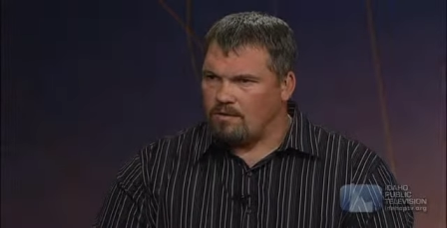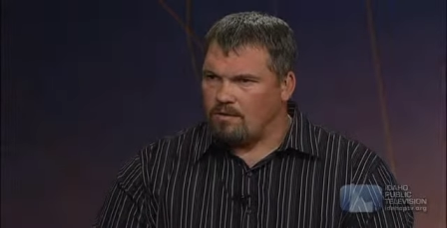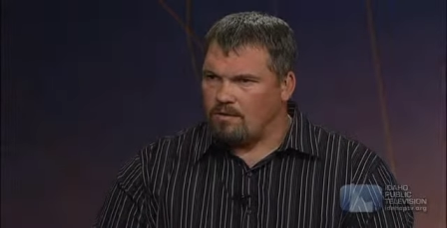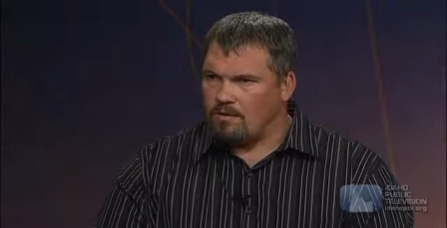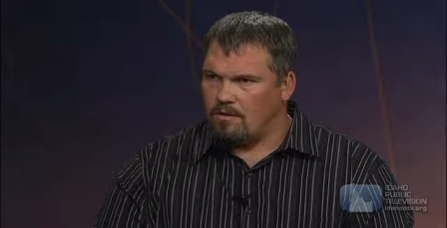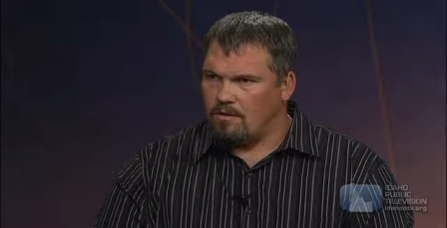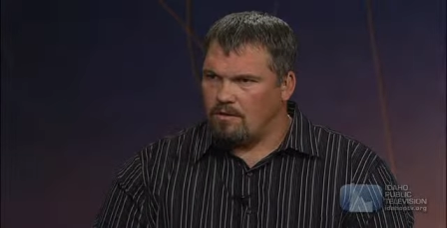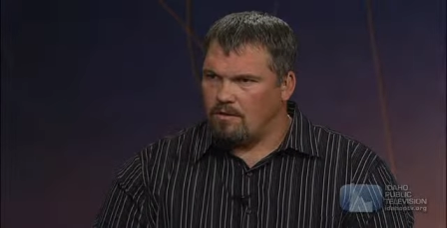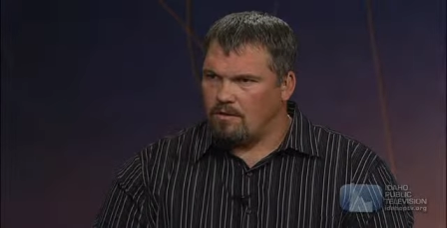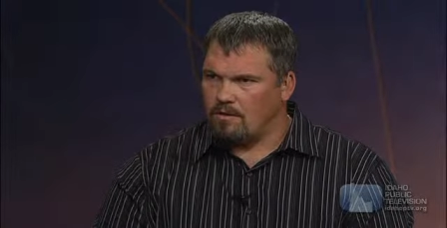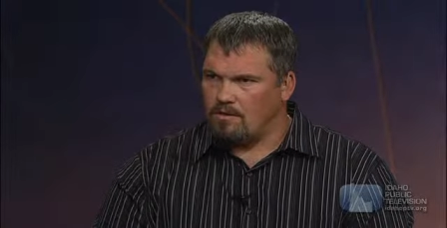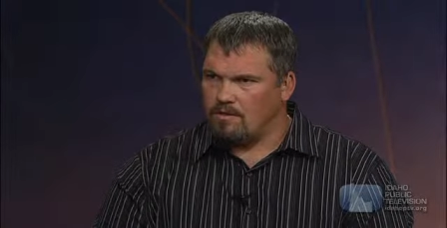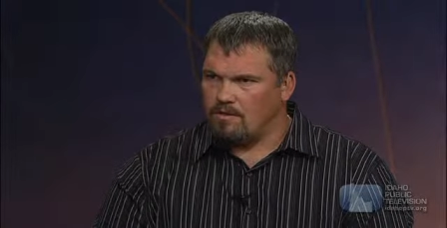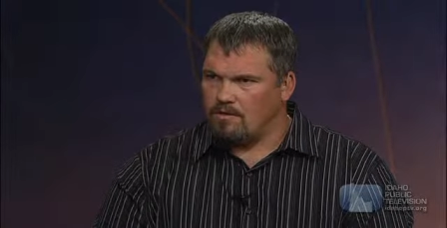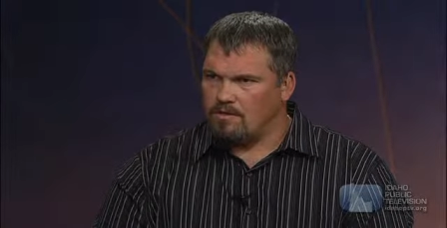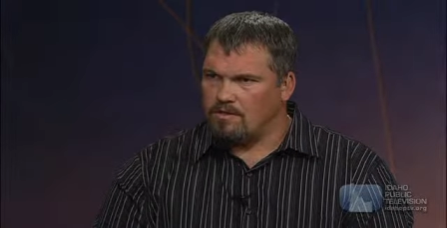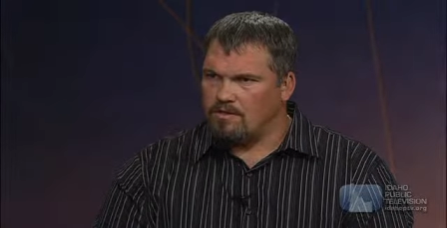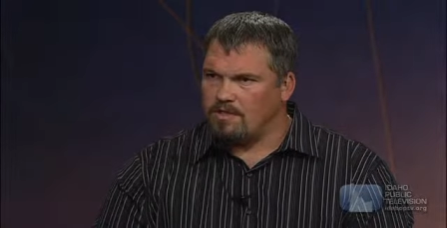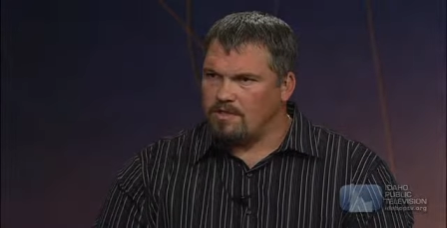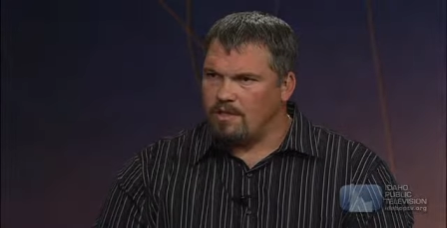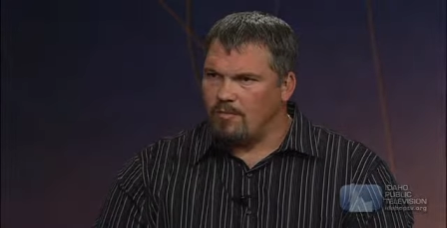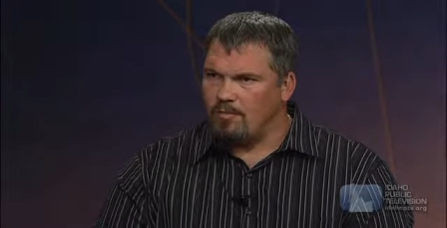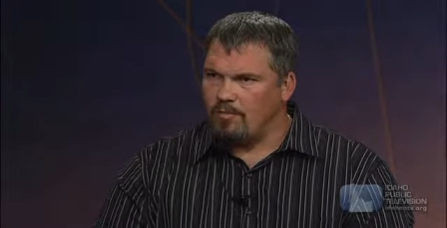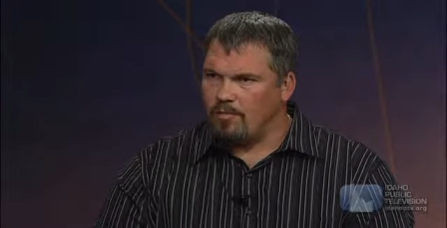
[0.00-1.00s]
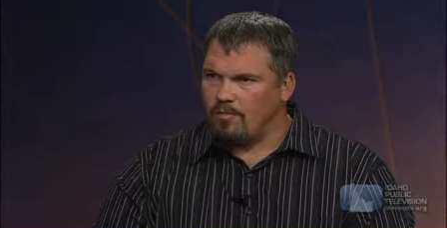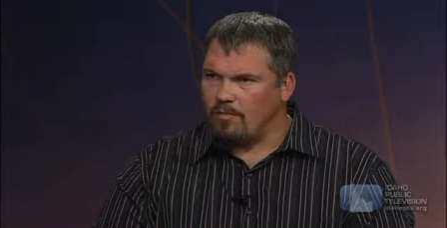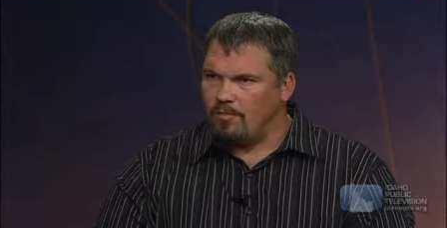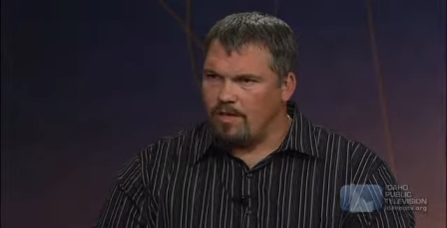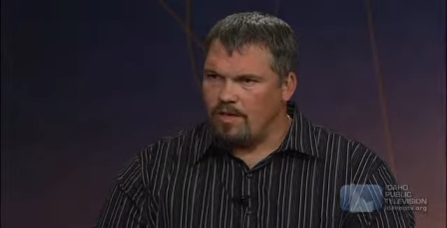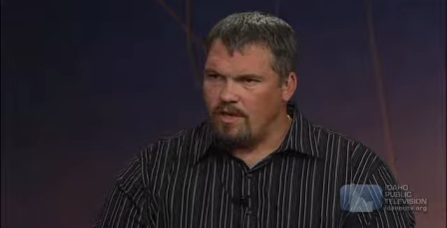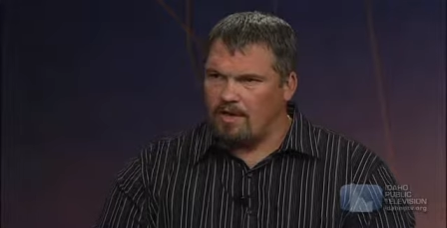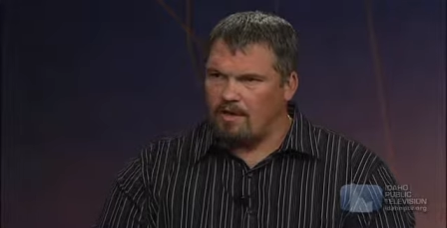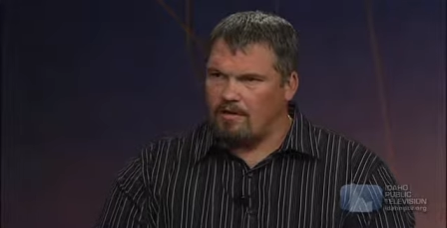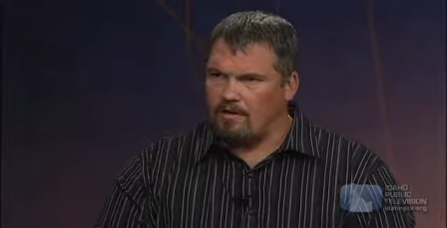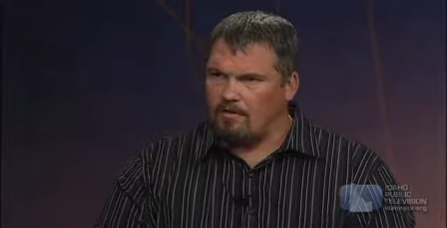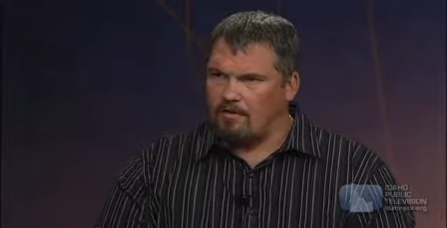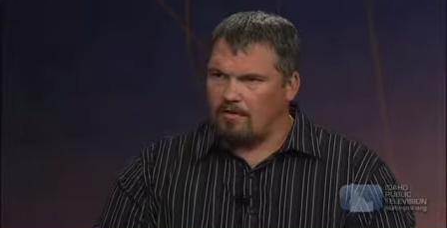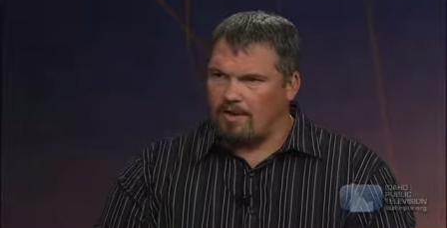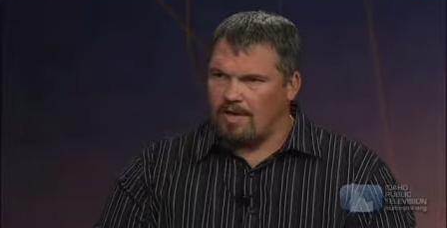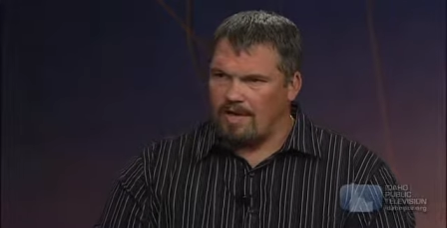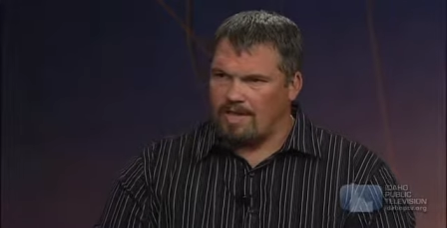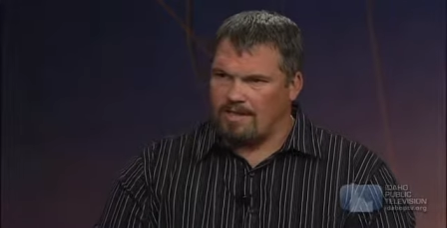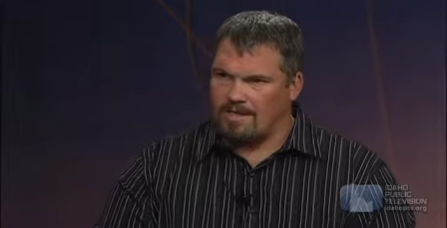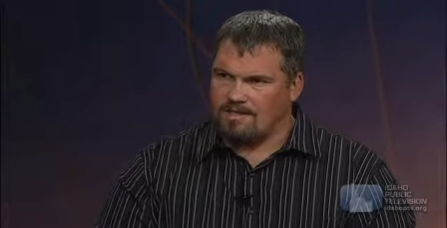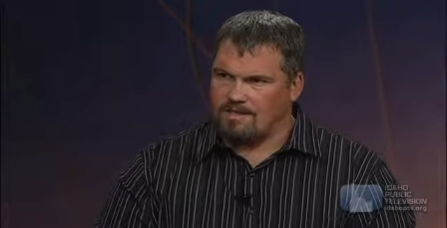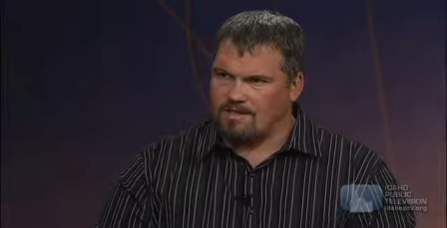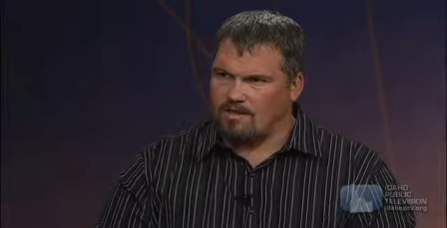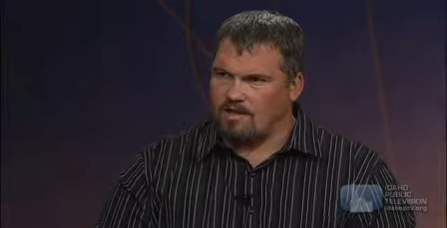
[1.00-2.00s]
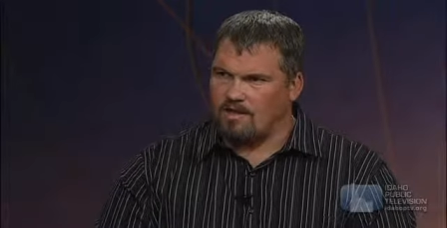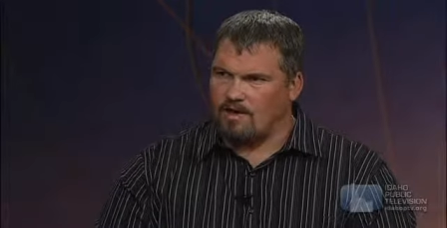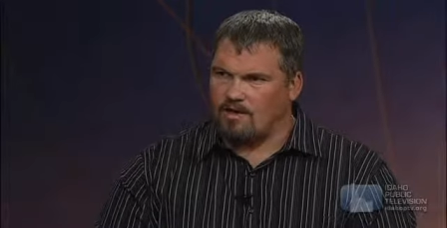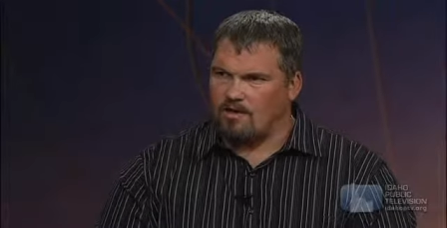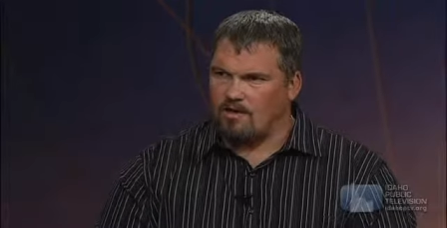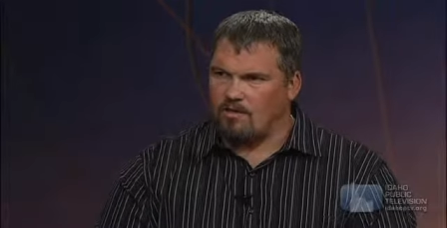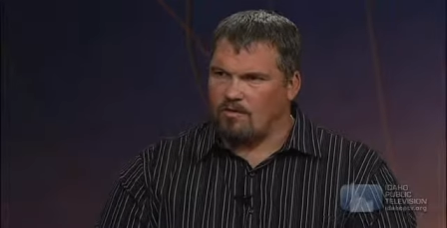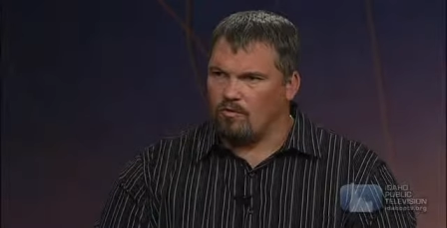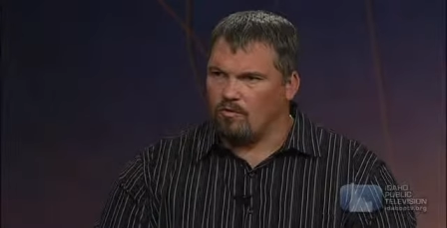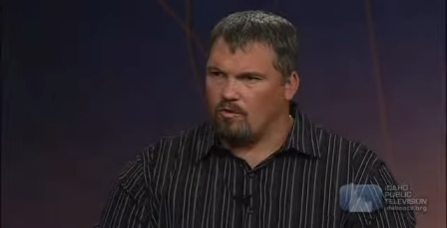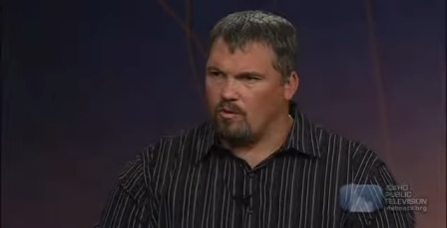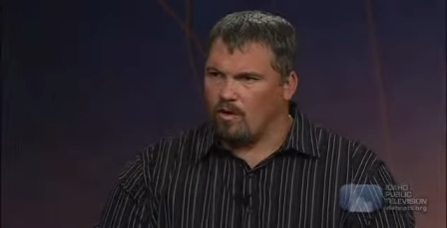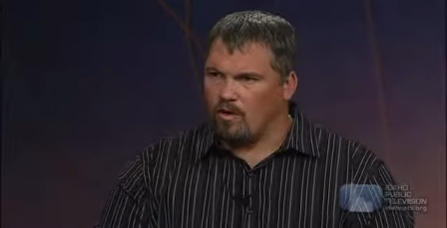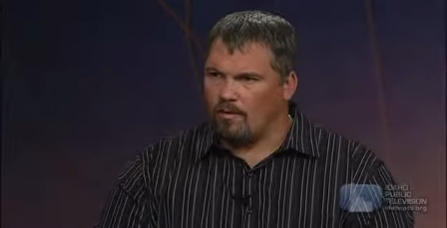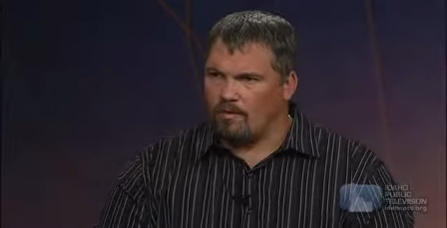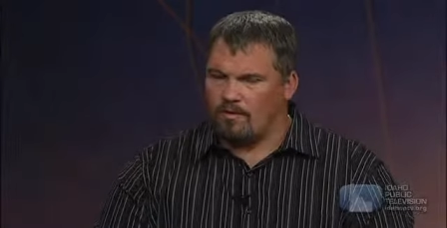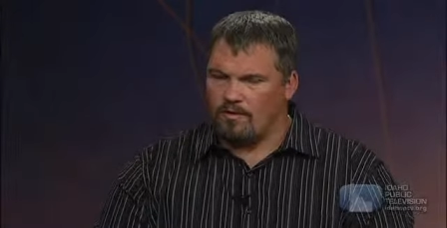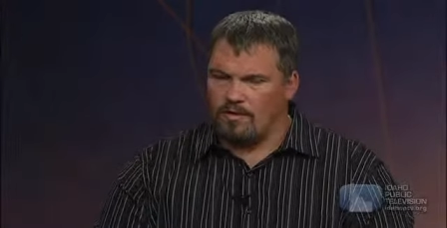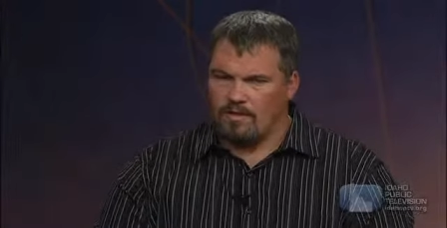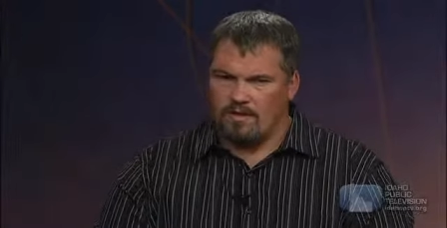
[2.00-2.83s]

You know, you'll just keep repeating your past and how you grew up and